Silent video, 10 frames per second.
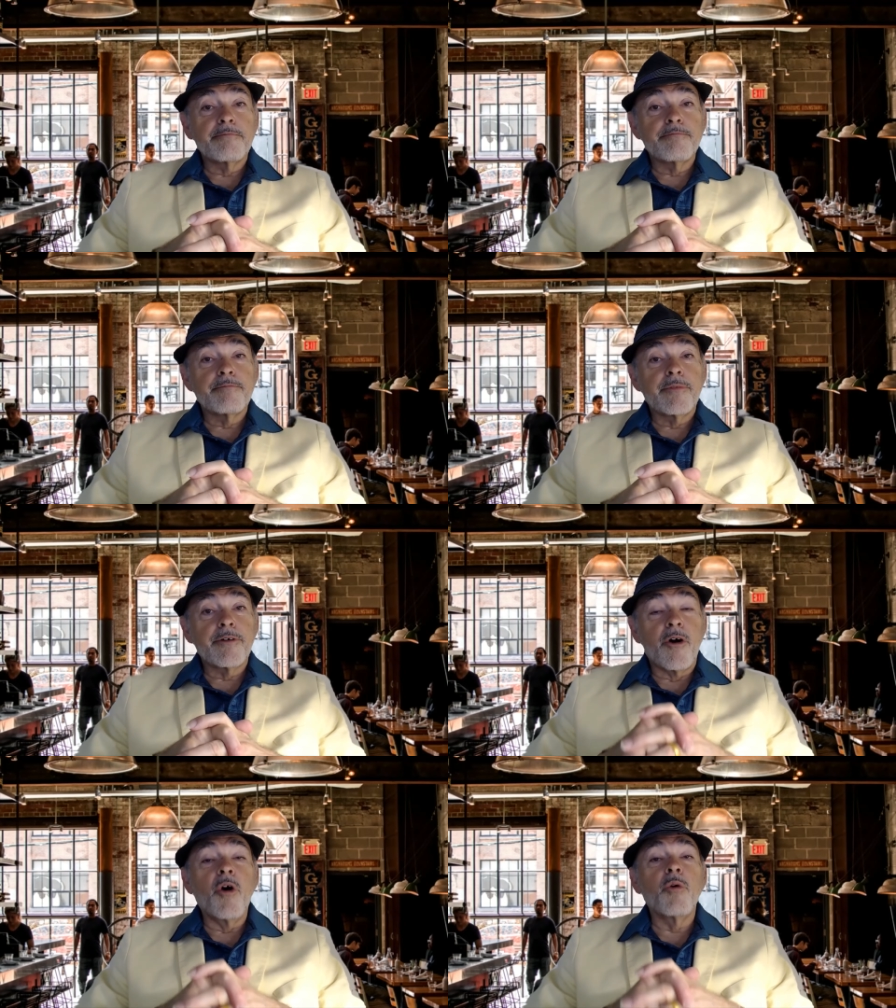All
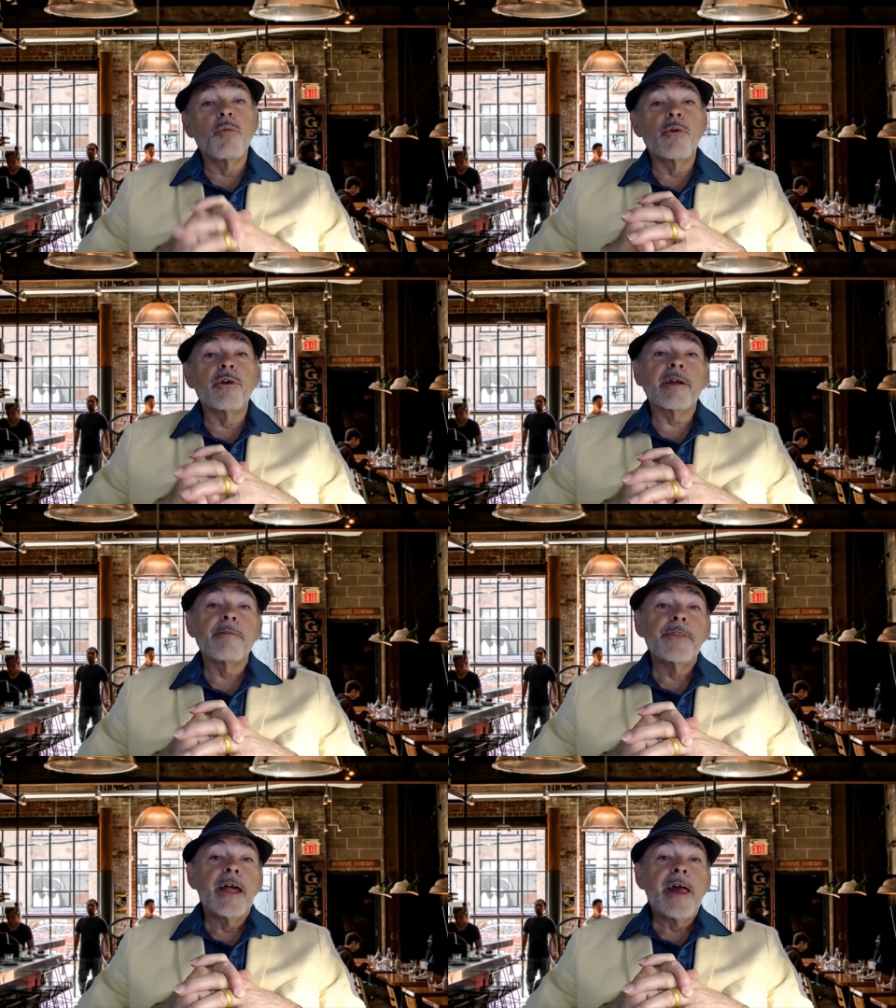work
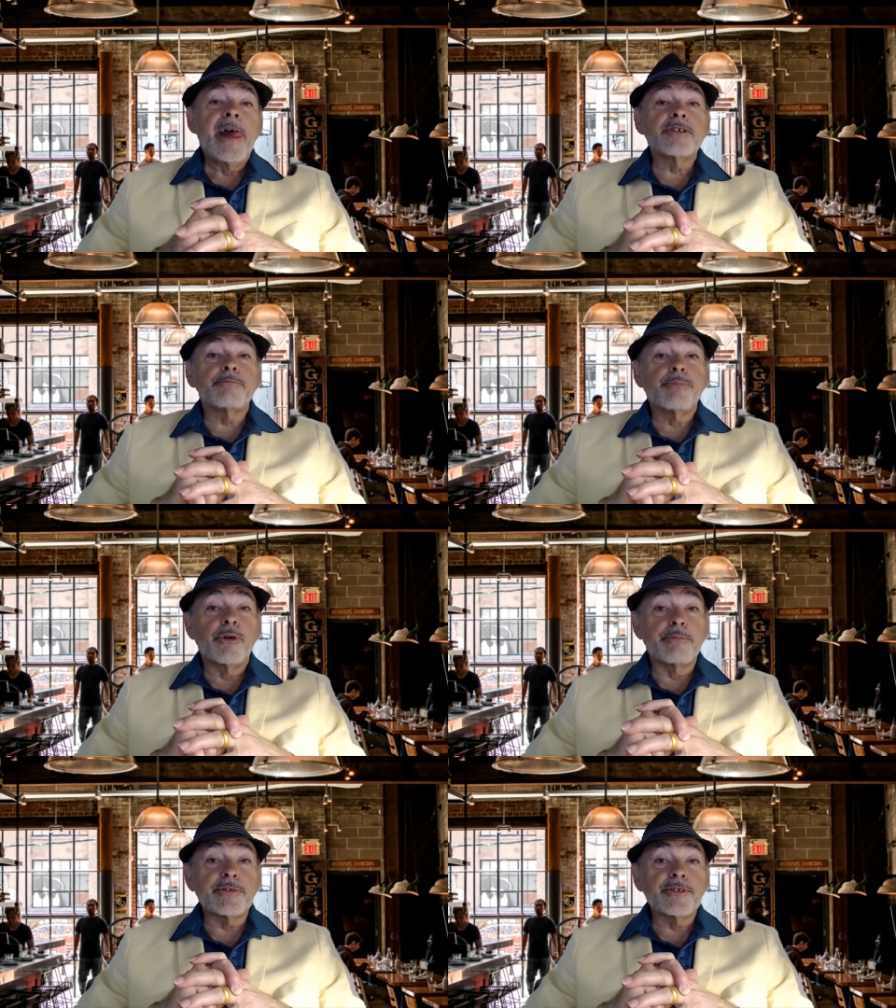has a
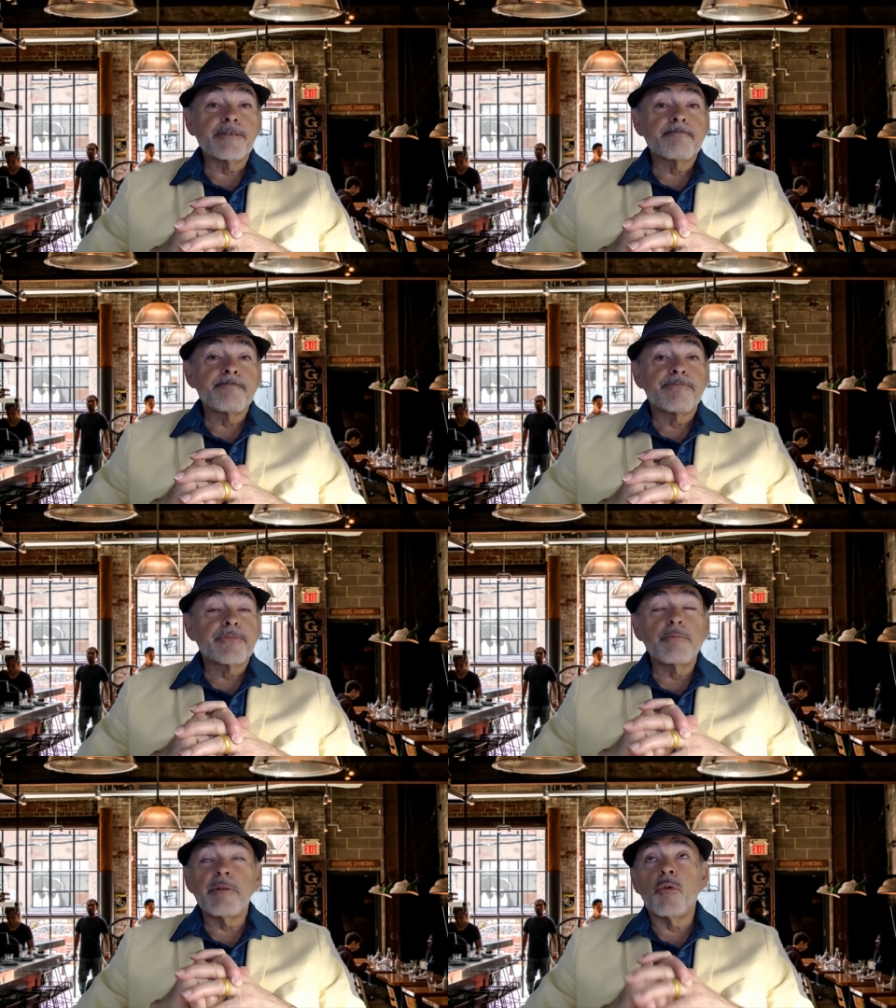purpose, no matter
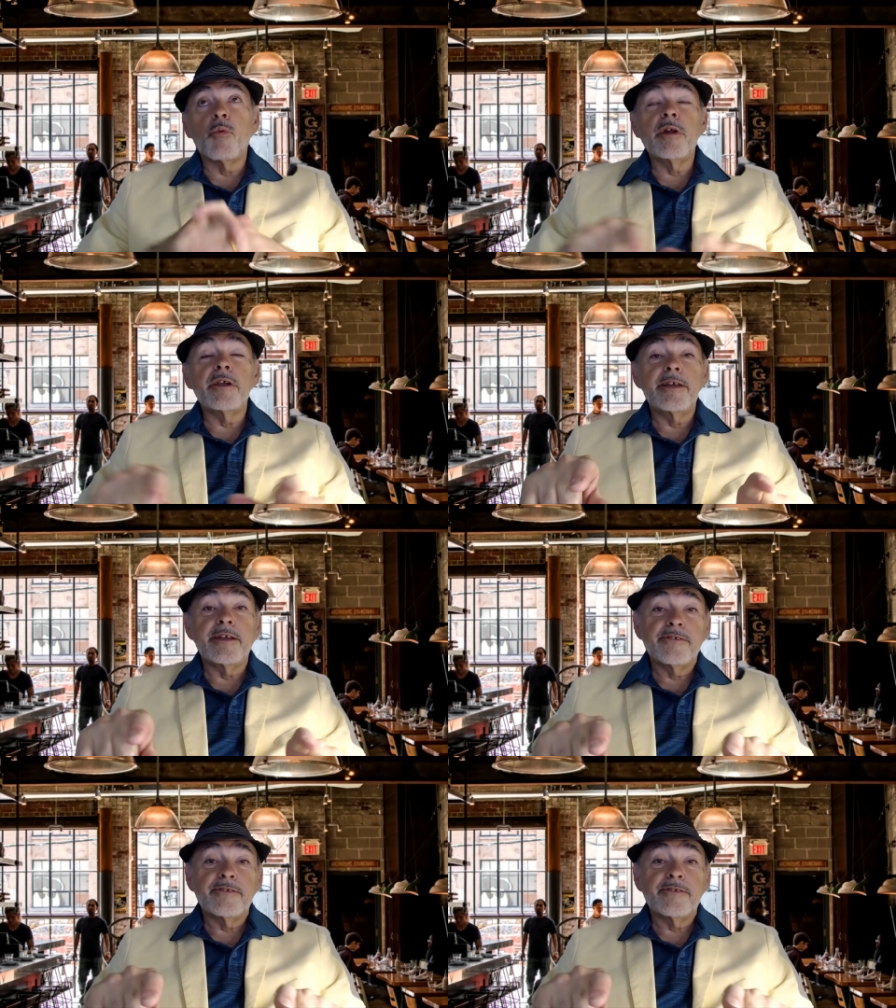what it is.